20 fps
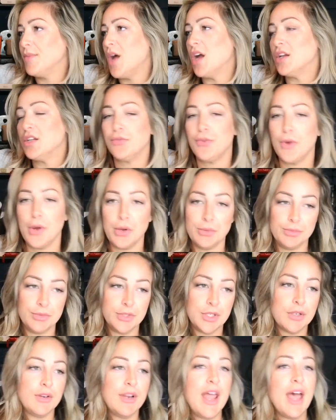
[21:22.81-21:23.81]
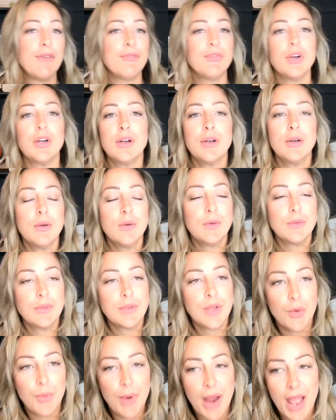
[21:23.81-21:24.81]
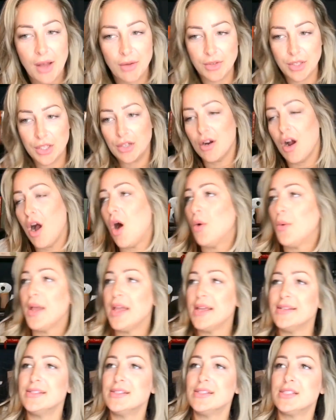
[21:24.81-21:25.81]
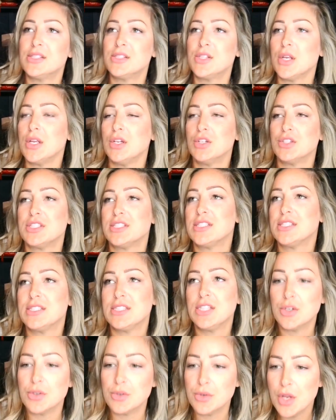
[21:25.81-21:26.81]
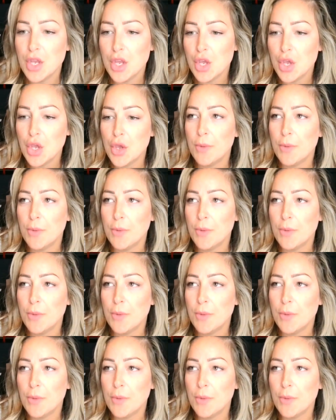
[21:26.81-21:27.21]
on your phone. You're never around. You're always, you're